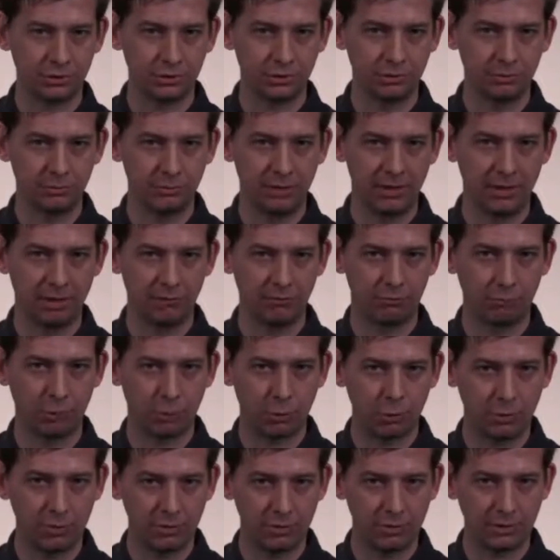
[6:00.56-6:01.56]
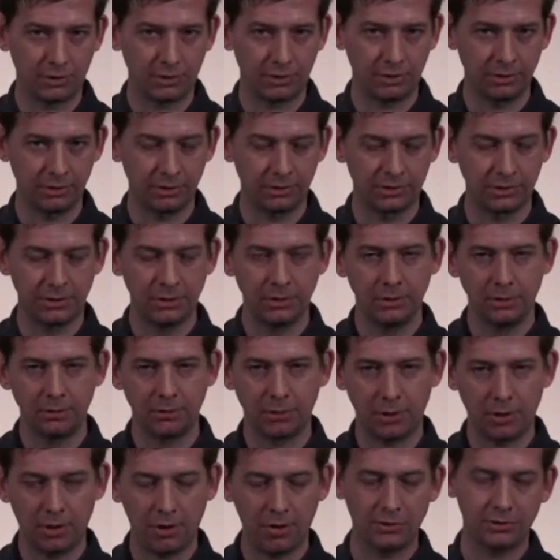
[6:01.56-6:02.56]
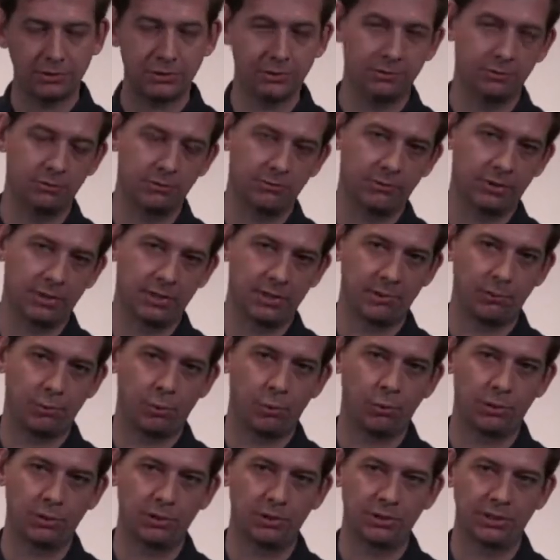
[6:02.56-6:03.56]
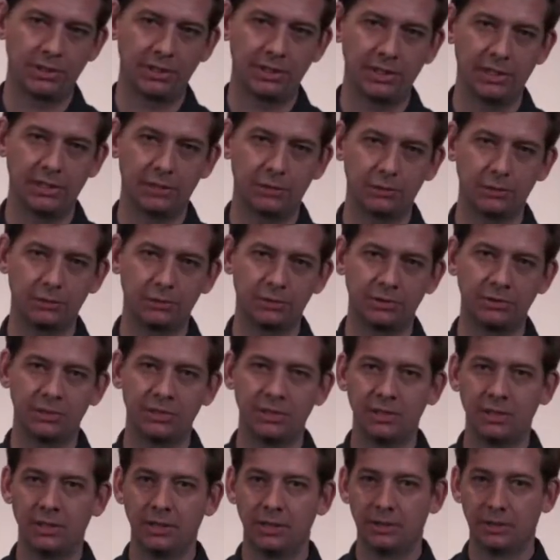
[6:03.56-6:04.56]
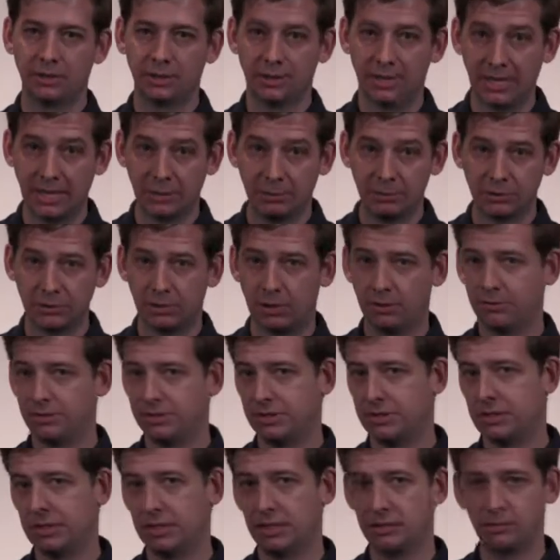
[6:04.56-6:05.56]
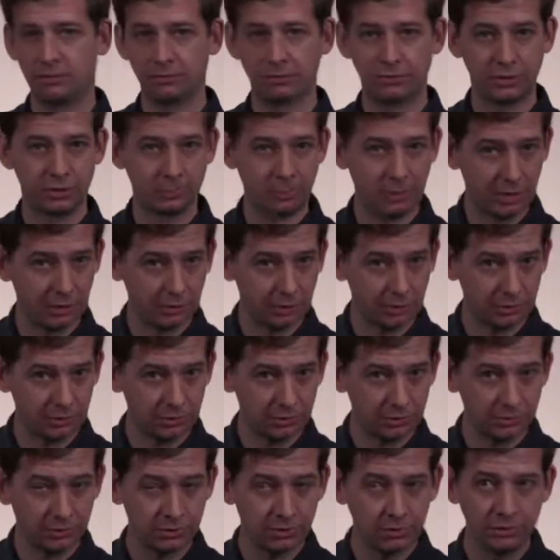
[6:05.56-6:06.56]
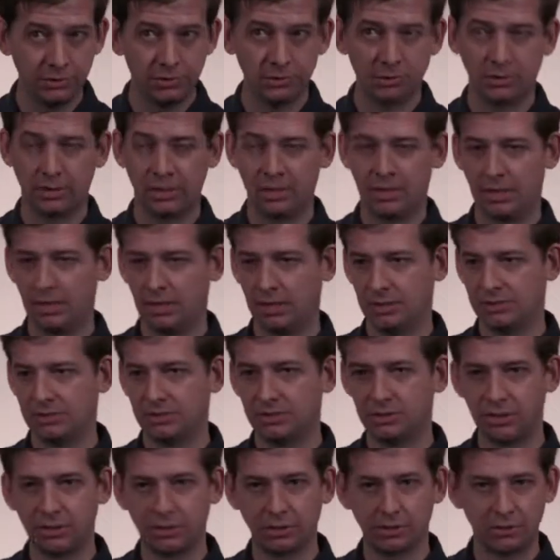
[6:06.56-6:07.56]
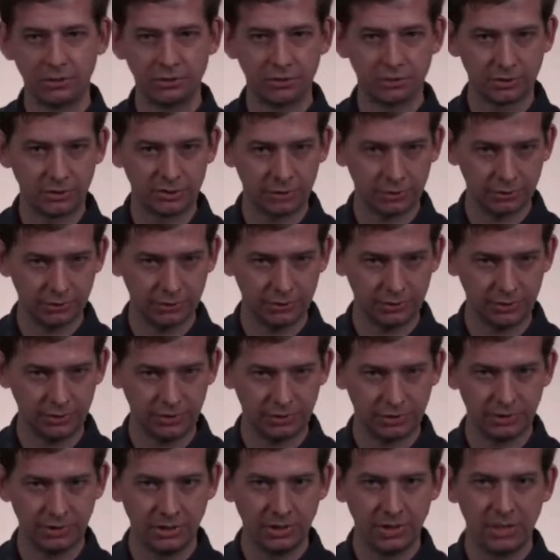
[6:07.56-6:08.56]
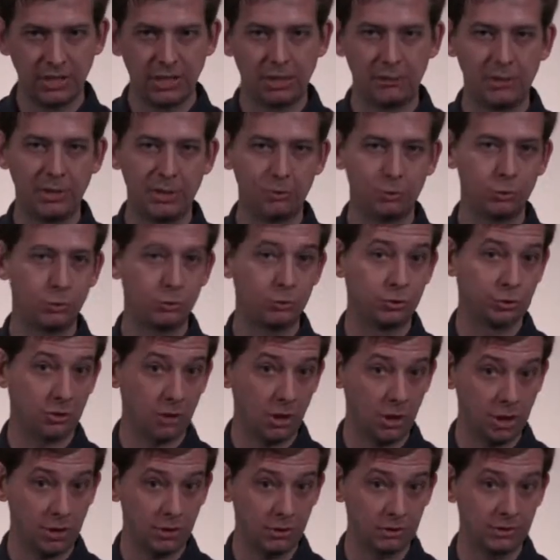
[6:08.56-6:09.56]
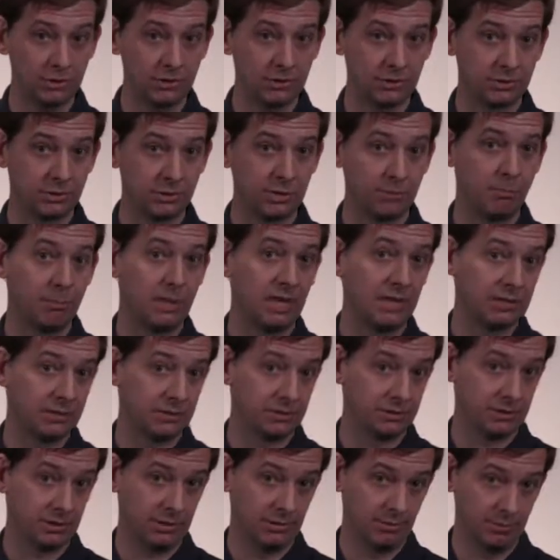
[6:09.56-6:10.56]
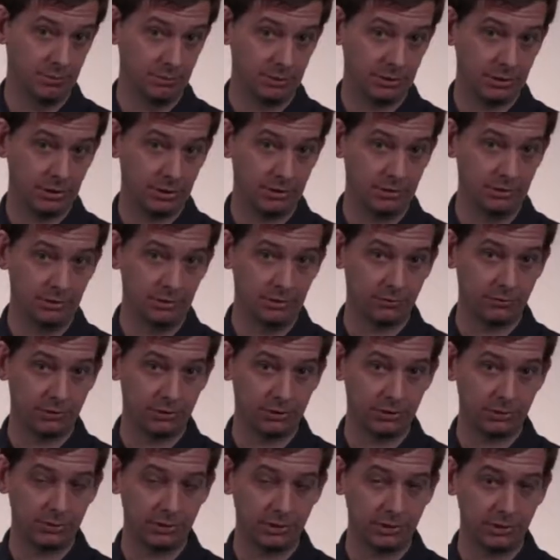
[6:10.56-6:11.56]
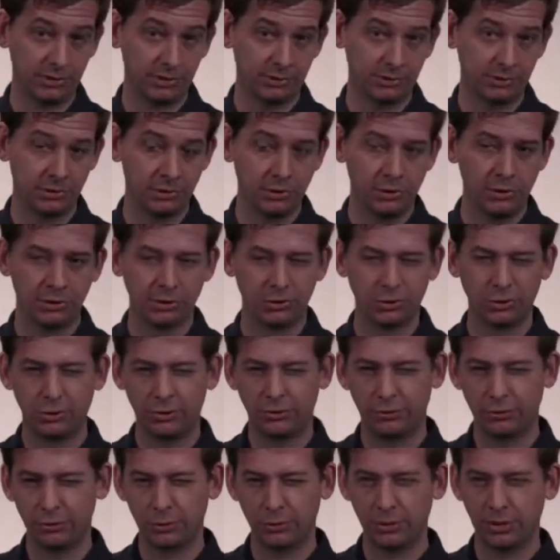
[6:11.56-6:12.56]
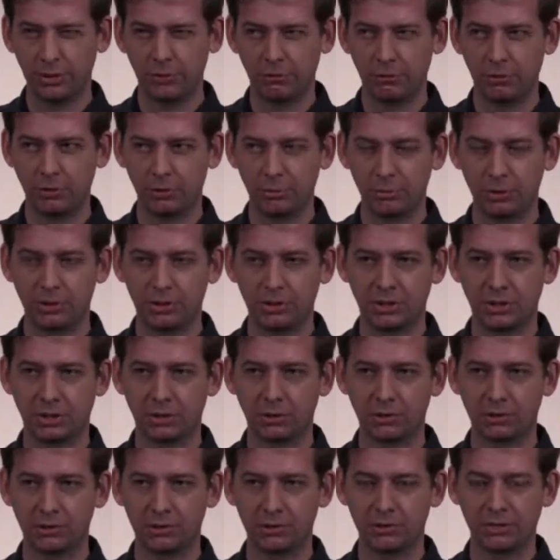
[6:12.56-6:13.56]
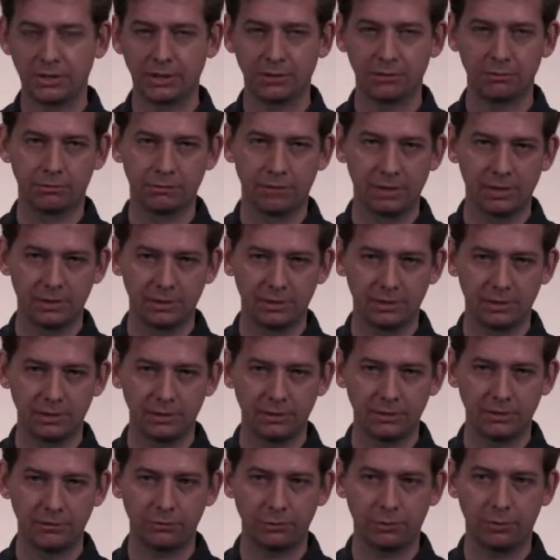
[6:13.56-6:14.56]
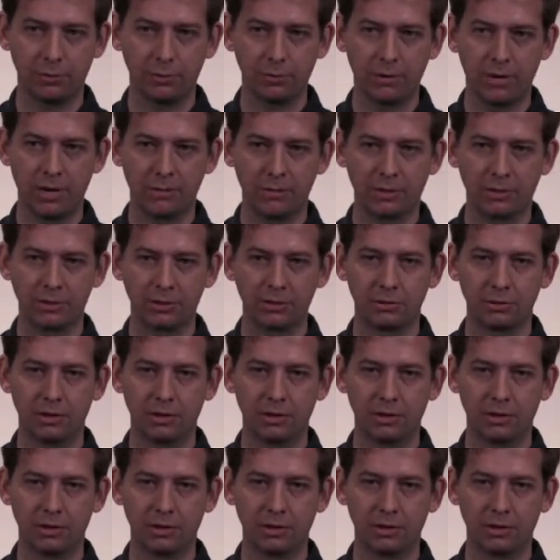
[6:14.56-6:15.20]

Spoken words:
who may have recorded materials, but also, very importantly, it includes the names of the native speakers, singers, consultants, people whose knowledge is the basis of the material in the first place. So if you're looking for a particular, say, relative or prominent